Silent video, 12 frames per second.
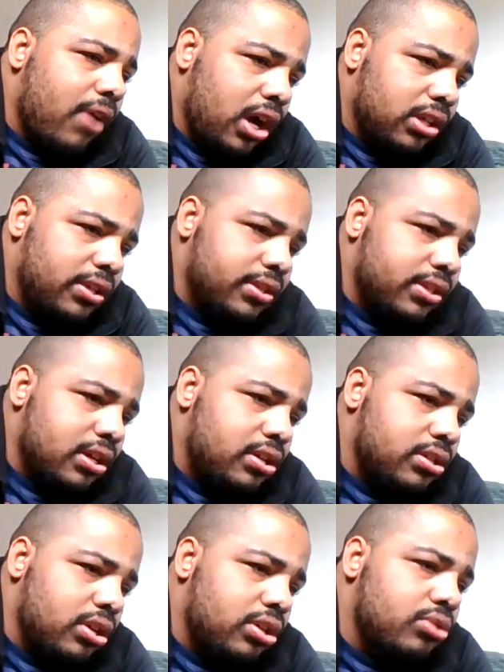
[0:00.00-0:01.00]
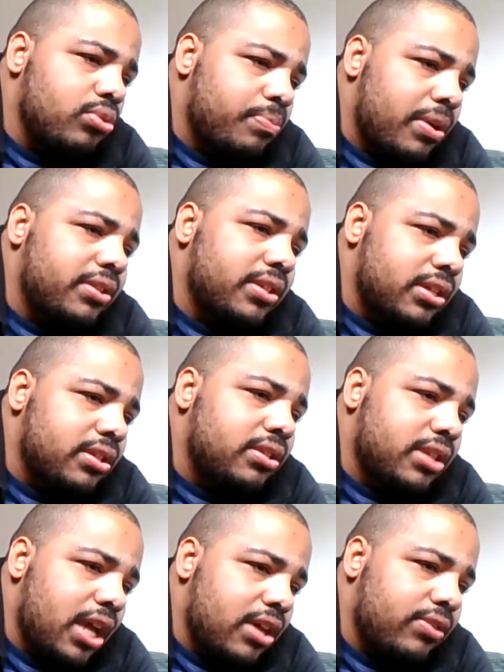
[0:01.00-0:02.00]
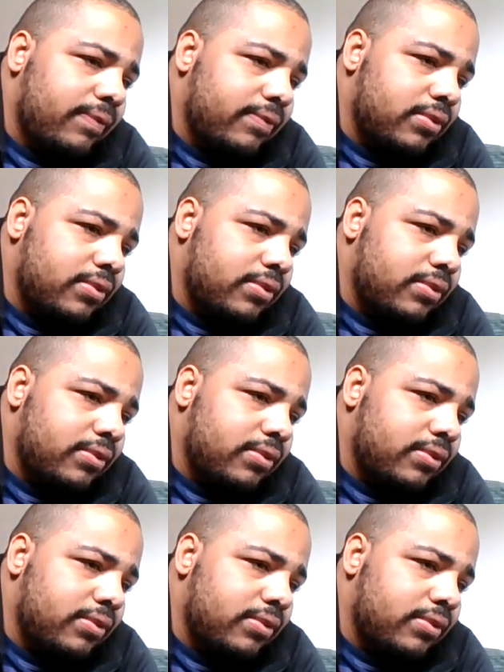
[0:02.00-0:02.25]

violence and unrepentant death